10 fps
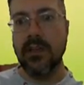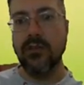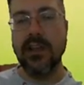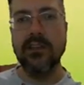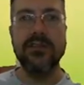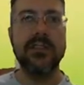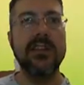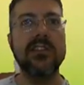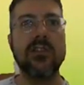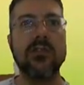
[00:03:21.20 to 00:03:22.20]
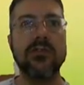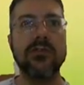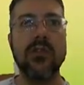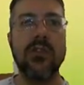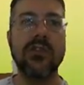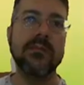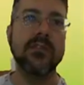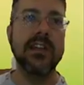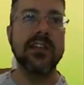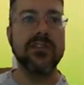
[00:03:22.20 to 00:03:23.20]
You can use the MIDI control on the
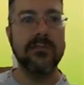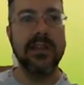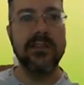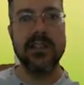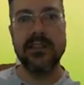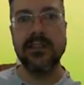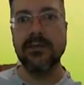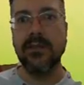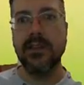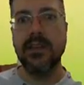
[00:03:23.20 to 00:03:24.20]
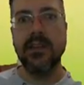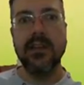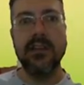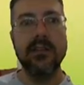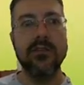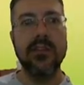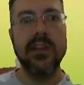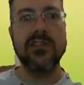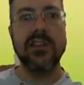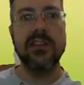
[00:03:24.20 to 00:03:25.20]
modulation matrix, the
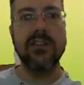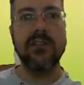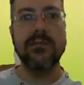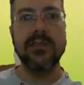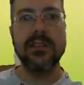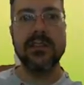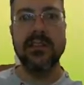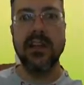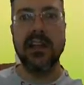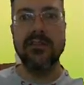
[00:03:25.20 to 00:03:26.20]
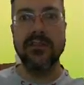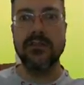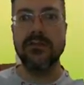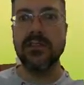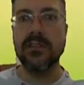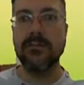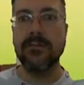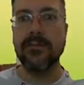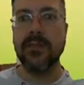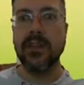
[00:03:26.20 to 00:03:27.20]
modulation envelopes, the LFOs.
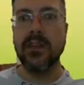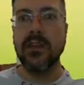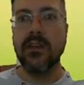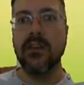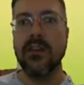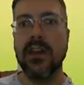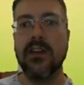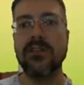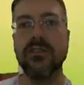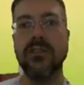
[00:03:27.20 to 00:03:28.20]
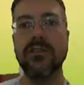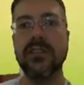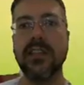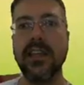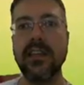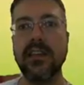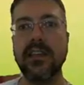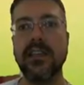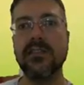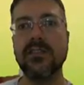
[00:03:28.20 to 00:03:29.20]
You can also use key
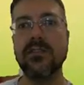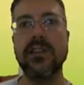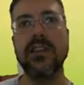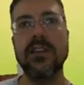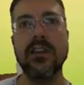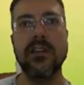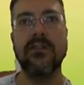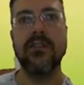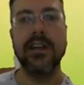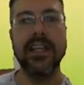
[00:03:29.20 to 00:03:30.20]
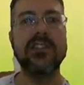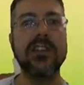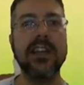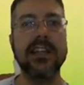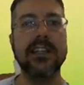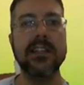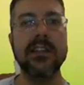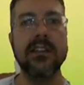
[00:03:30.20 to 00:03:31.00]
switching for each layer.